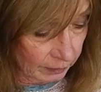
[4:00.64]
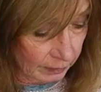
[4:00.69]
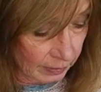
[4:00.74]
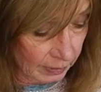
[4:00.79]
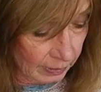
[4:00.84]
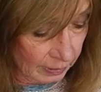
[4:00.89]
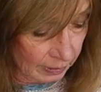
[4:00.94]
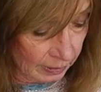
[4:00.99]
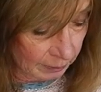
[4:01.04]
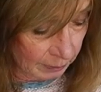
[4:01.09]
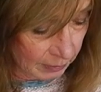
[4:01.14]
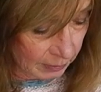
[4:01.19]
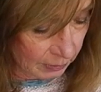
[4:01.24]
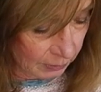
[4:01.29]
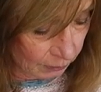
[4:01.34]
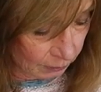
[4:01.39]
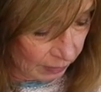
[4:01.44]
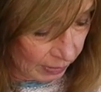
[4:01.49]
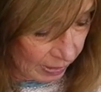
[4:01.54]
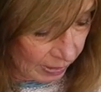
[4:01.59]
and I'm
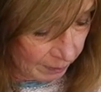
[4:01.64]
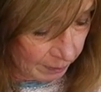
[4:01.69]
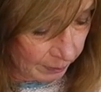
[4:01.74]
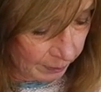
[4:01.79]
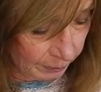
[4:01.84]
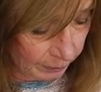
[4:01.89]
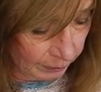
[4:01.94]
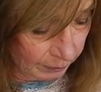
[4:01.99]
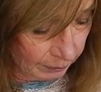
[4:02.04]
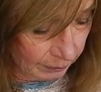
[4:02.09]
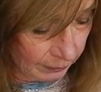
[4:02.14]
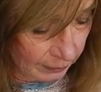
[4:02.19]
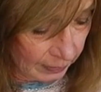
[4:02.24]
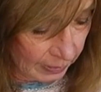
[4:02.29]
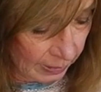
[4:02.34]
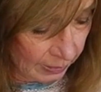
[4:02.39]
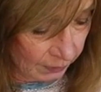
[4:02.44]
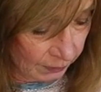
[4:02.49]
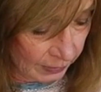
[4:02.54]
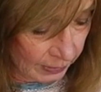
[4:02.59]
gonna grab
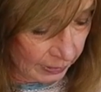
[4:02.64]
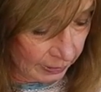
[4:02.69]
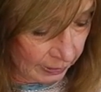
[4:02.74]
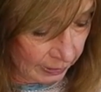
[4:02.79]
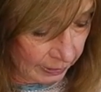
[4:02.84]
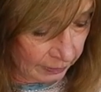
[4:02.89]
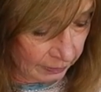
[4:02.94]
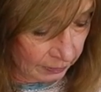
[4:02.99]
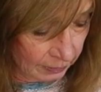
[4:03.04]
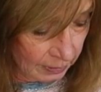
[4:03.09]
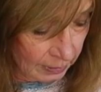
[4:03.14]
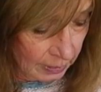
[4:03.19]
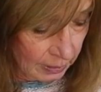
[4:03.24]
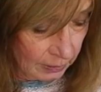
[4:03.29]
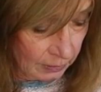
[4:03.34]
yellow again,